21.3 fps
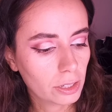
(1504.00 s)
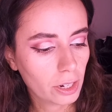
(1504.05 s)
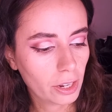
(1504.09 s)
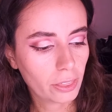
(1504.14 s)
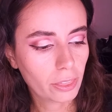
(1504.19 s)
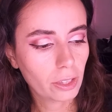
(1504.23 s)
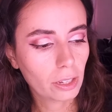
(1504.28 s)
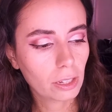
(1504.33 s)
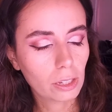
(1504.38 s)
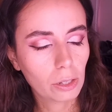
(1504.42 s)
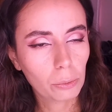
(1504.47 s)
I
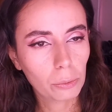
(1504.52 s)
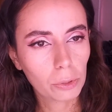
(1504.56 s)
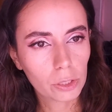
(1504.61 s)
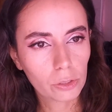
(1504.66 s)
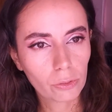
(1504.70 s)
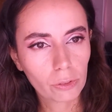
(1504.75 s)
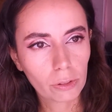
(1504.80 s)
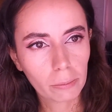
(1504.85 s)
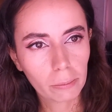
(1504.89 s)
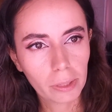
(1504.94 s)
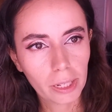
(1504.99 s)
think it was
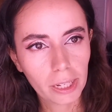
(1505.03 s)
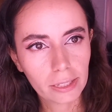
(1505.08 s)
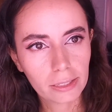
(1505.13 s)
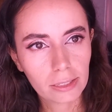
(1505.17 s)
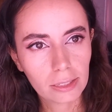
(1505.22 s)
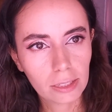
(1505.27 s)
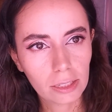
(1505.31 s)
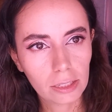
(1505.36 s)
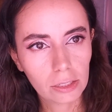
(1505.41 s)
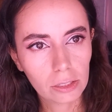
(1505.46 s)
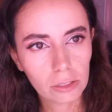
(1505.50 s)
from last
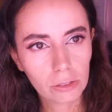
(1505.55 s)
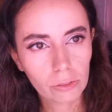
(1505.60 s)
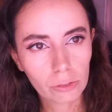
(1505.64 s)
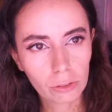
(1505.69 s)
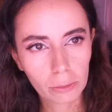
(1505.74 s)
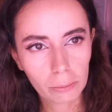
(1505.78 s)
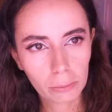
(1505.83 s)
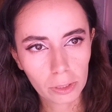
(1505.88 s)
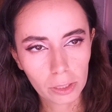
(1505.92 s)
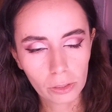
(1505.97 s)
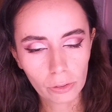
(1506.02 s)
year,
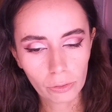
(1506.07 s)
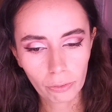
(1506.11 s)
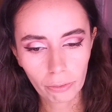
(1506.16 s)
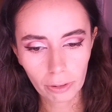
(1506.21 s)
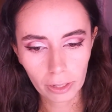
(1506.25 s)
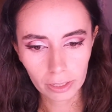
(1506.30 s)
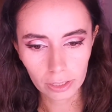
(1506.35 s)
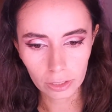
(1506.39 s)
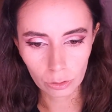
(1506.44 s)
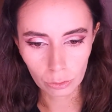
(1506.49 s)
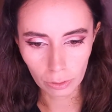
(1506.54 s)
from the
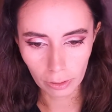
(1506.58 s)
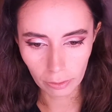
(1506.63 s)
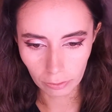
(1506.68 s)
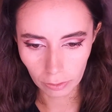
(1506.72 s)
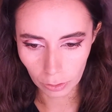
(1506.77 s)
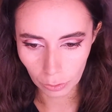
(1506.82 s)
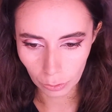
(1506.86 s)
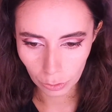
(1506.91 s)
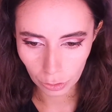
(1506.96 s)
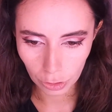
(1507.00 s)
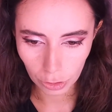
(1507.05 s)
Friends
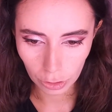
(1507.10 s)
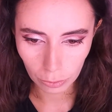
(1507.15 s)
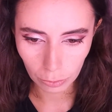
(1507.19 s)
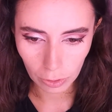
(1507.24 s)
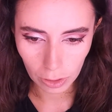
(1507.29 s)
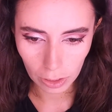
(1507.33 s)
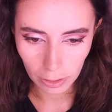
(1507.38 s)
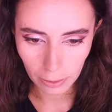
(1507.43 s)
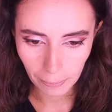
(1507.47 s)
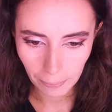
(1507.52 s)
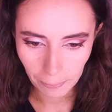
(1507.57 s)
Revolution
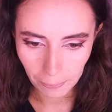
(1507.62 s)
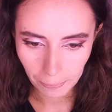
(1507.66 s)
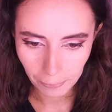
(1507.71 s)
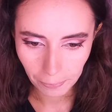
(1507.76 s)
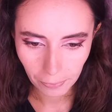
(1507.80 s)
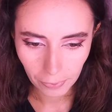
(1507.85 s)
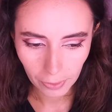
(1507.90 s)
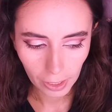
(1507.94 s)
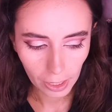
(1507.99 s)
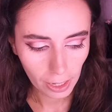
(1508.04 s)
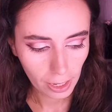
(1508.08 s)
one.
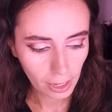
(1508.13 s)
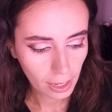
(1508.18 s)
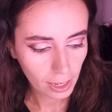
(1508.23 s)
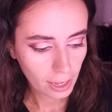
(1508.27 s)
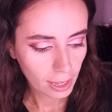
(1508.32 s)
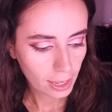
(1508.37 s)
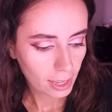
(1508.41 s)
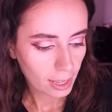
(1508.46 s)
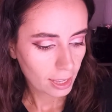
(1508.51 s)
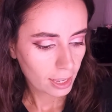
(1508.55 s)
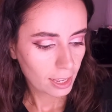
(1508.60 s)

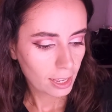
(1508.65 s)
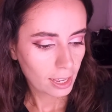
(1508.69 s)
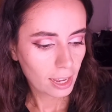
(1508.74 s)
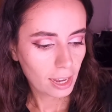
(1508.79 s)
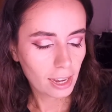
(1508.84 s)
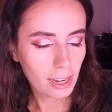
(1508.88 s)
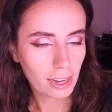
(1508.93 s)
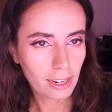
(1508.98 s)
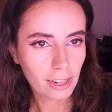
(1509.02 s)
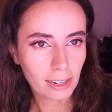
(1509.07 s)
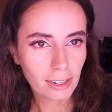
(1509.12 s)

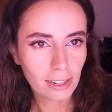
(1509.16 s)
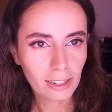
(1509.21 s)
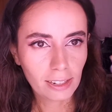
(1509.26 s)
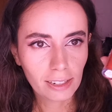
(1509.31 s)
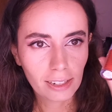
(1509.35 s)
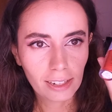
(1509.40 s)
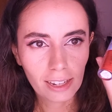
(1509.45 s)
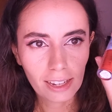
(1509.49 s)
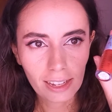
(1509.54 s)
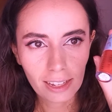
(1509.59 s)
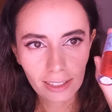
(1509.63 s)

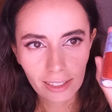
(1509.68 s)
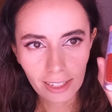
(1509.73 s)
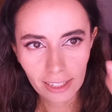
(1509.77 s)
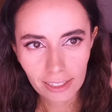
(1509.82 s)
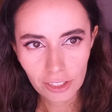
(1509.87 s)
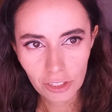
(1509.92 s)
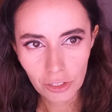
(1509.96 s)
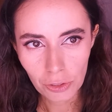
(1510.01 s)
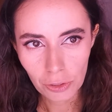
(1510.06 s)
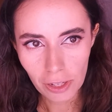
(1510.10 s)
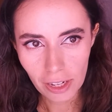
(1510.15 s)
And let's
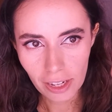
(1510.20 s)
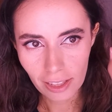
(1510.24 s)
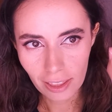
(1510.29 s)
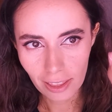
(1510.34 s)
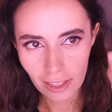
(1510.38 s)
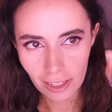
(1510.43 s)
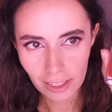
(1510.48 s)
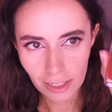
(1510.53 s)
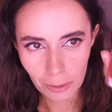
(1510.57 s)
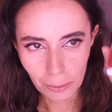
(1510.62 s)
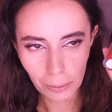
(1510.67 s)
try
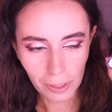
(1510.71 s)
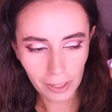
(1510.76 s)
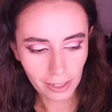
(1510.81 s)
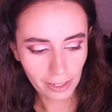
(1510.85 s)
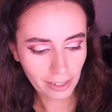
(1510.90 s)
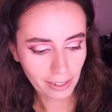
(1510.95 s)
this one.